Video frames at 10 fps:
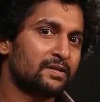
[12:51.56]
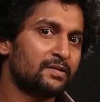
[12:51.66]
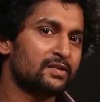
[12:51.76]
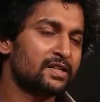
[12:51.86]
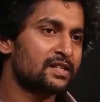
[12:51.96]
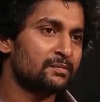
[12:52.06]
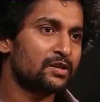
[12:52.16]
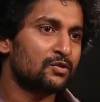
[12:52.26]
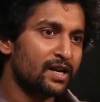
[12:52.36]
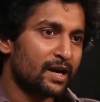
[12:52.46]
you know there's
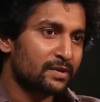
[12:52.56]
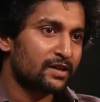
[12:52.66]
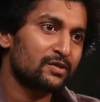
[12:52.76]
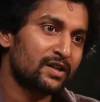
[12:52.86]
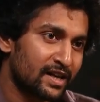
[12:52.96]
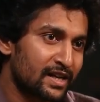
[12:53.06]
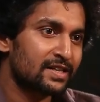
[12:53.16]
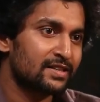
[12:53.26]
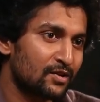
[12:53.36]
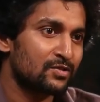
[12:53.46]
something good happening to the entire
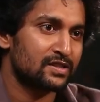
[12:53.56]
Telugu